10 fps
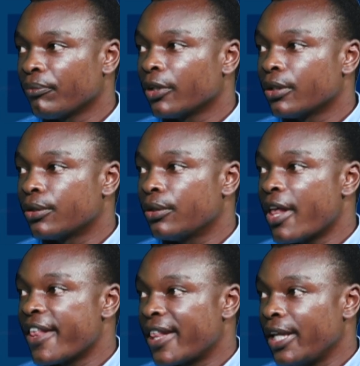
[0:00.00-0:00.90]
So
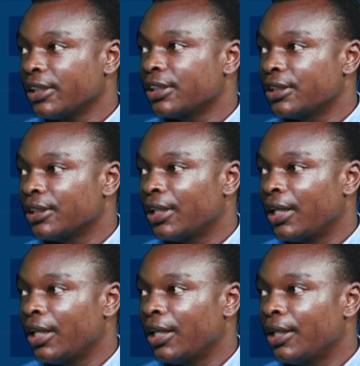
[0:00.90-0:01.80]
things
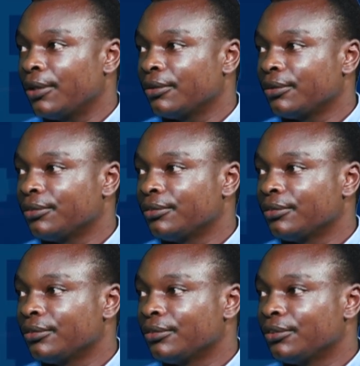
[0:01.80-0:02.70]

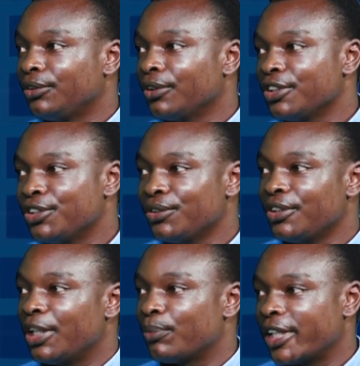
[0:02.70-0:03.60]
don't do
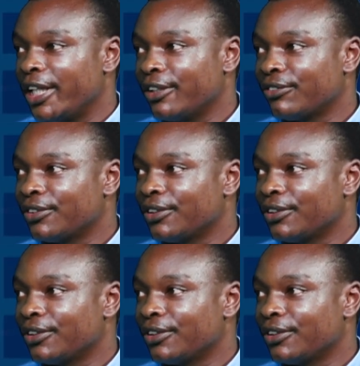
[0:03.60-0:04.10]
themselves.